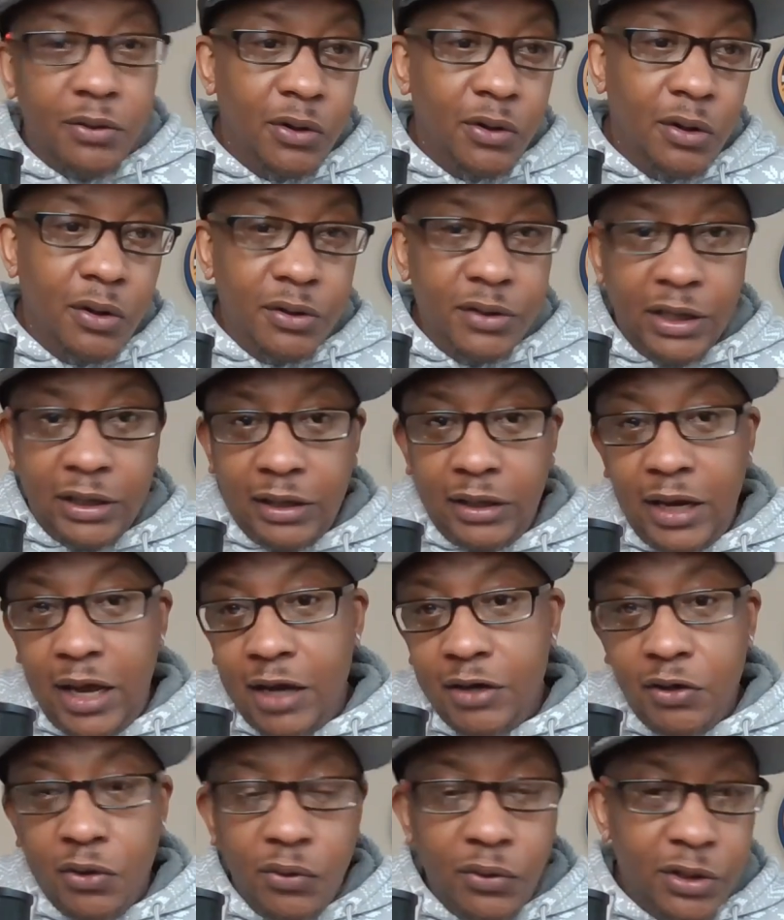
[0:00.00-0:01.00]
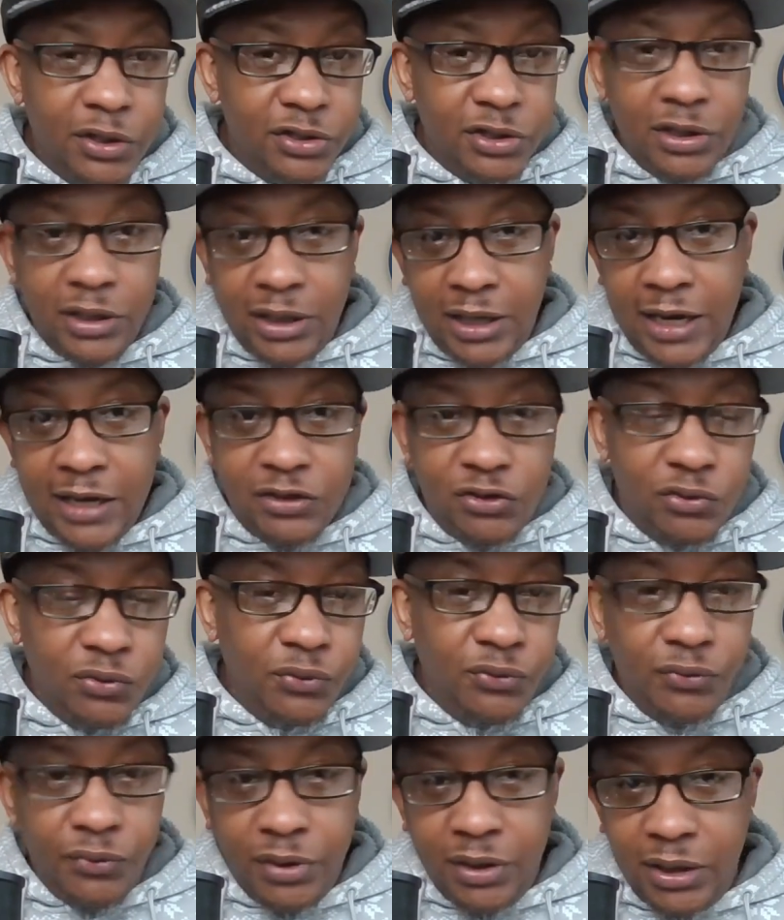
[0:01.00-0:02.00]
Nikola Jokic in the last
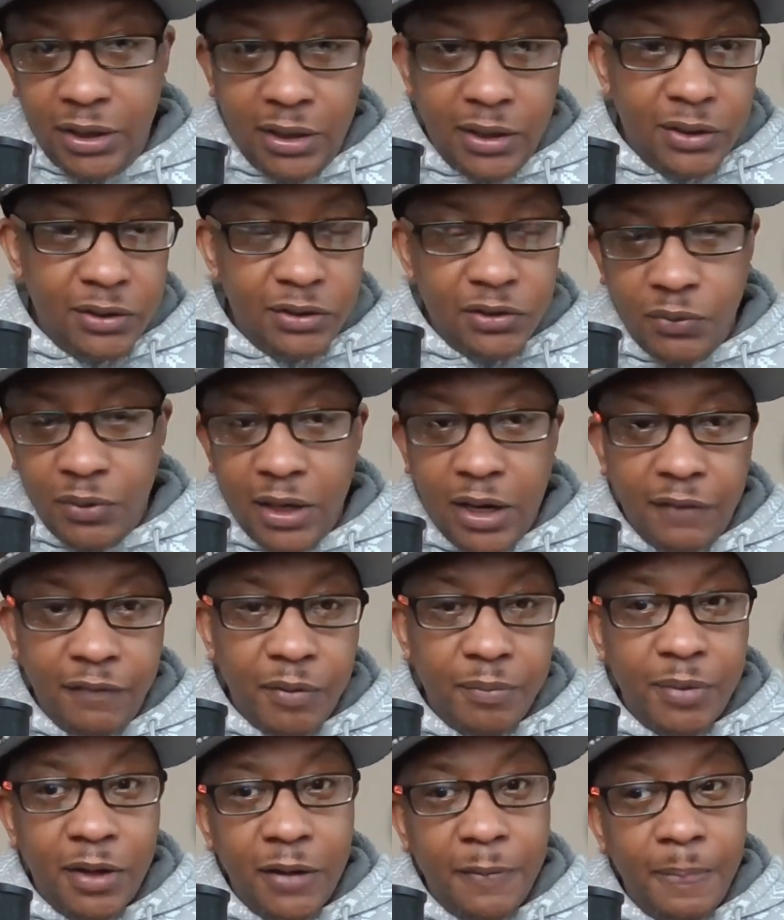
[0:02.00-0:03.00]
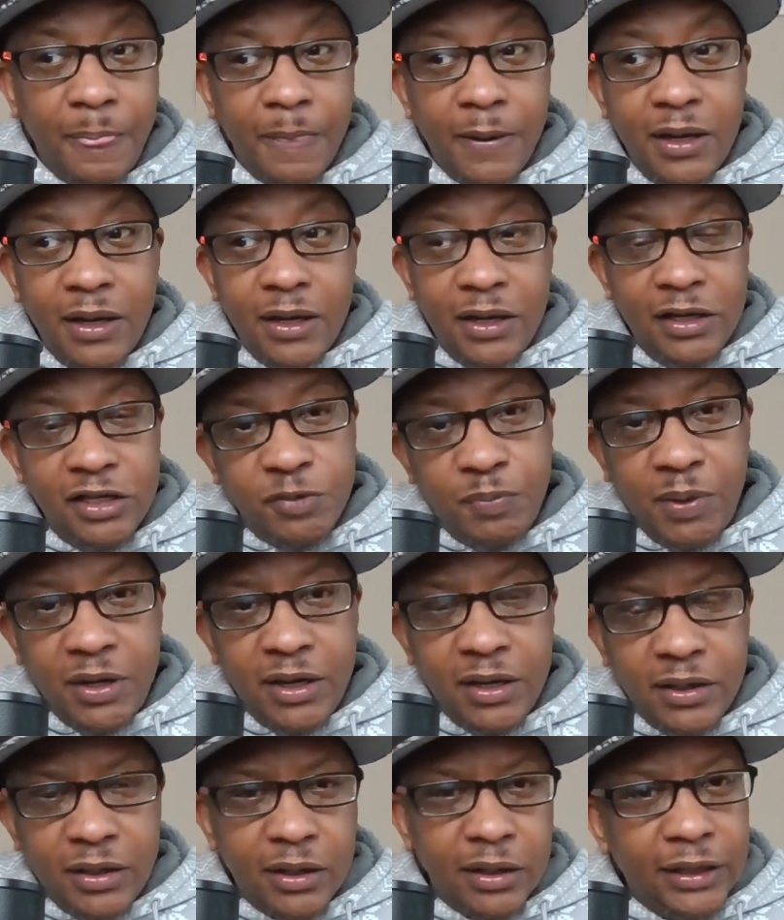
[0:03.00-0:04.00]
2-3 years or whatever, but he's been
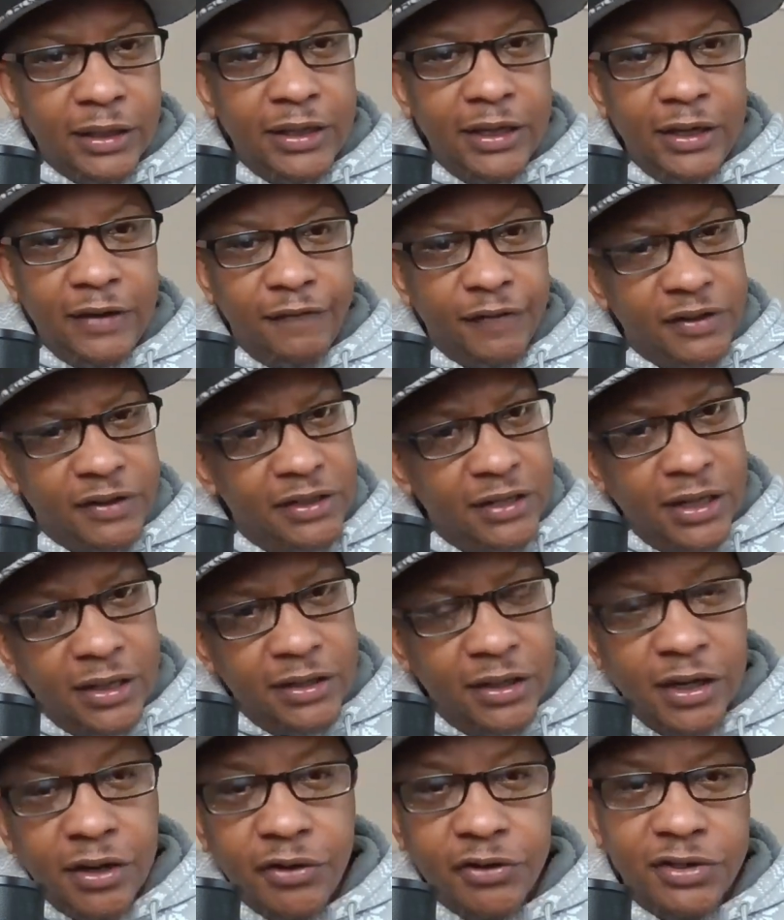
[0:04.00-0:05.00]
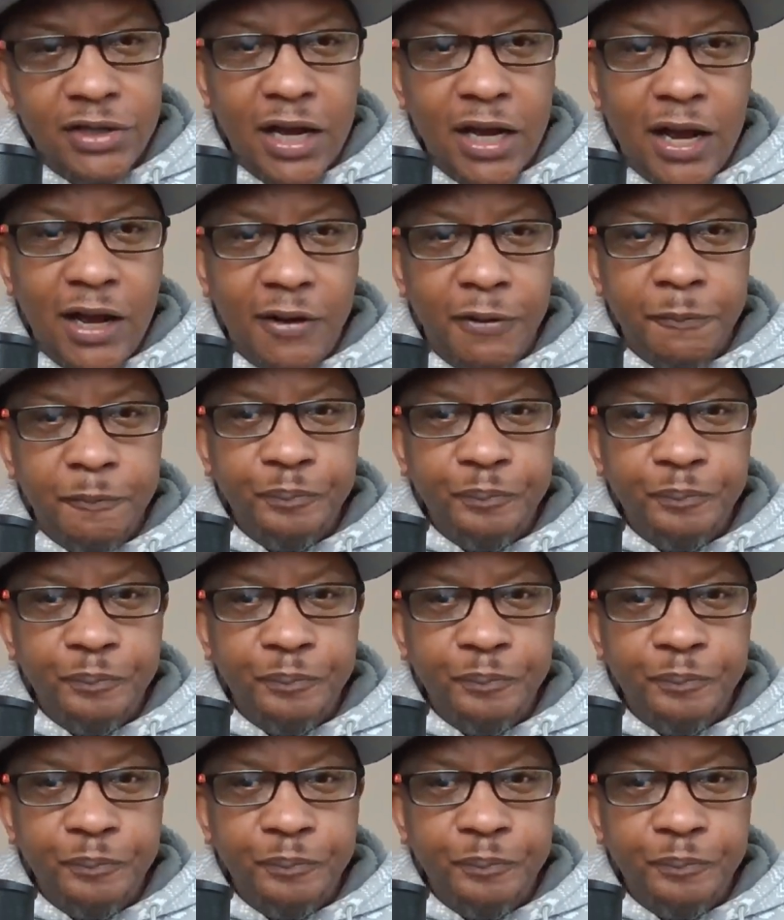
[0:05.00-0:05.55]
in the league for 10 years now.